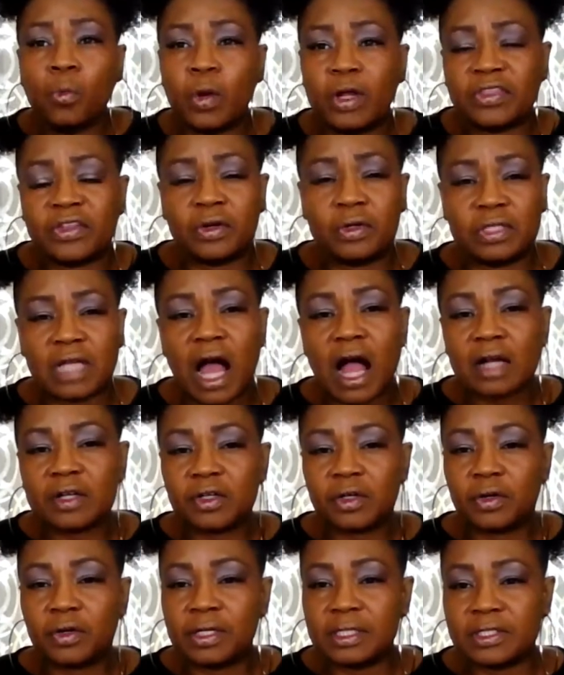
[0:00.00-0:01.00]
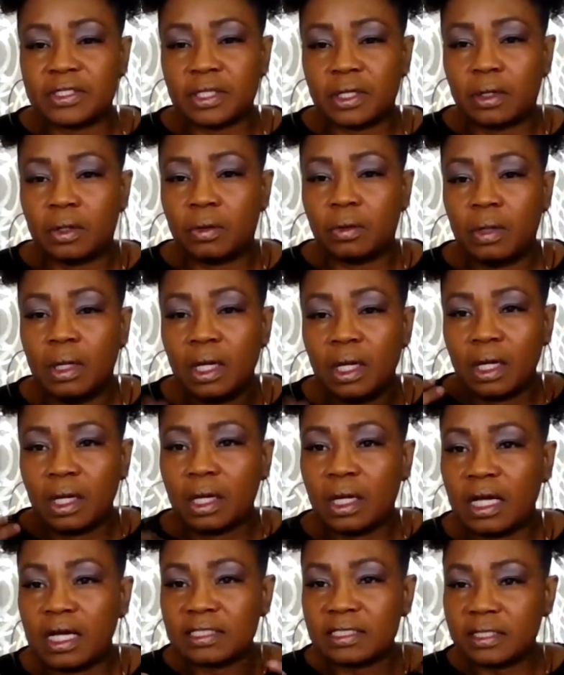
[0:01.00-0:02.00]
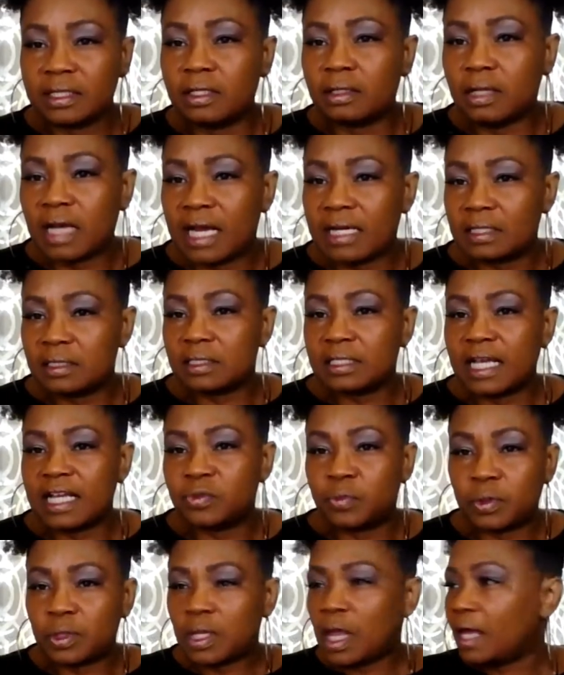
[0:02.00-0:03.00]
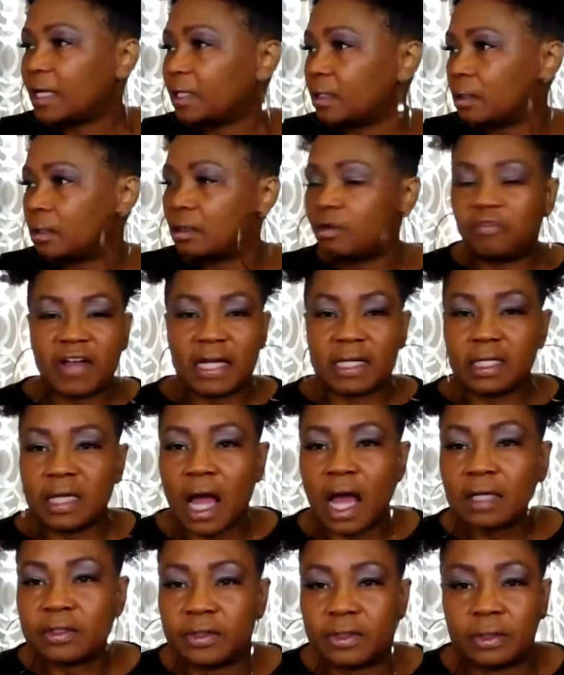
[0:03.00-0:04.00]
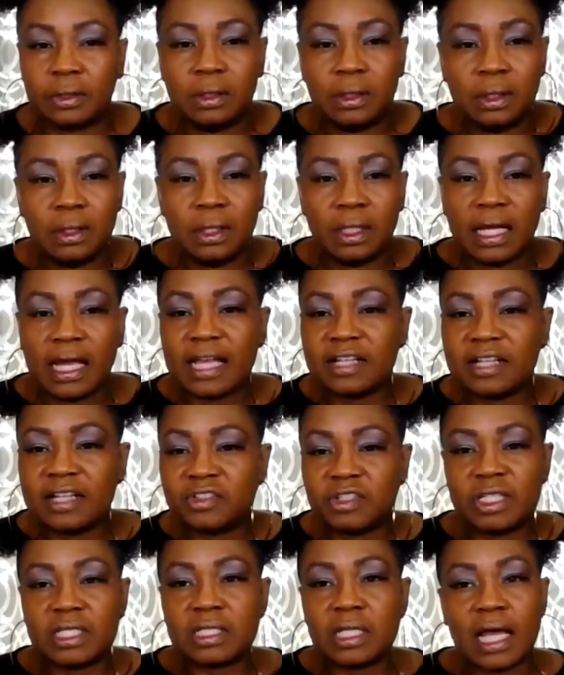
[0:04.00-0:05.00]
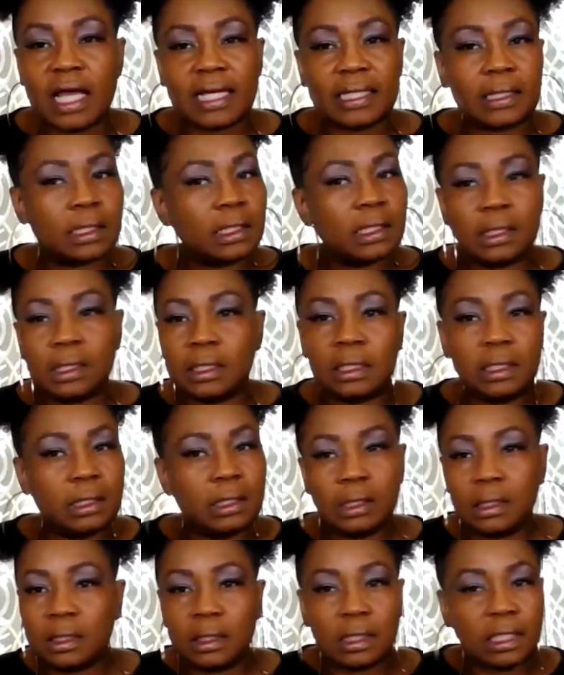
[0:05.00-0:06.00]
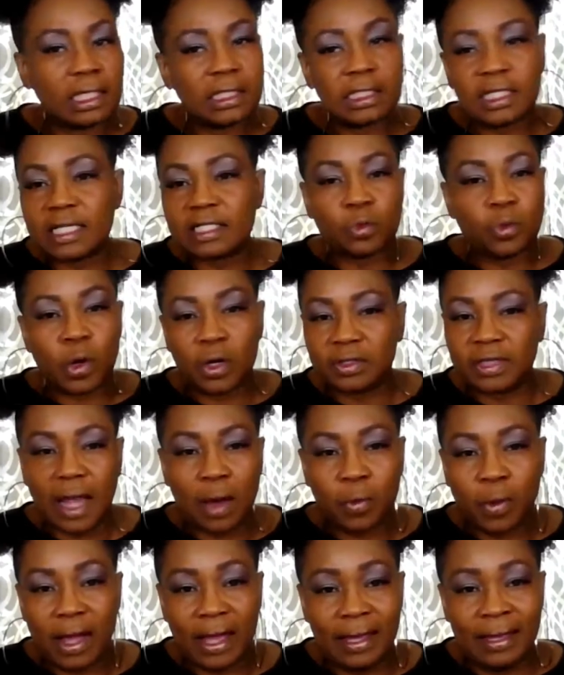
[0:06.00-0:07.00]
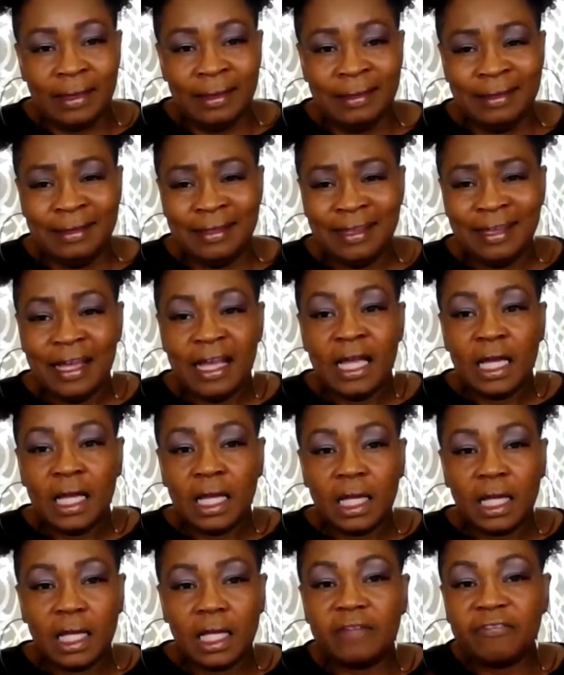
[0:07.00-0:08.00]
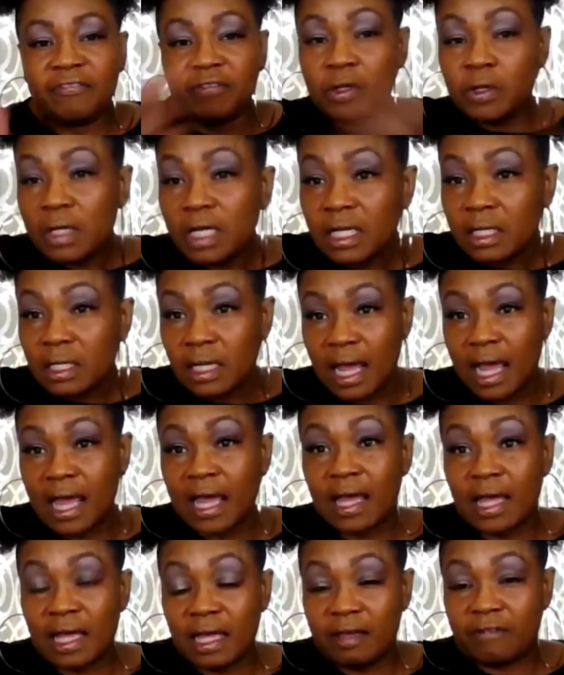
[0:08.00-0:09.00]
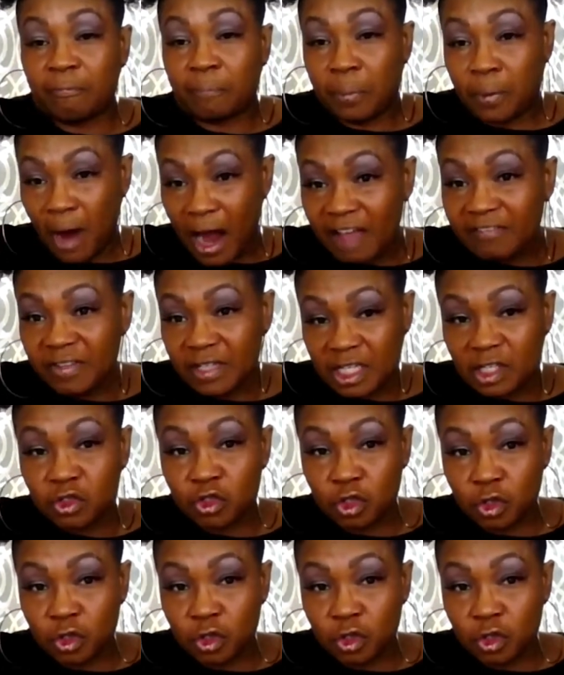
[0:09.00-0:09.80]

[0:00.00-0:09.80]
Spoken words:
with her doctor. And so us in the United States, we're like, go find a doctor. And she's like, it doesn't work that way. If you didn't have private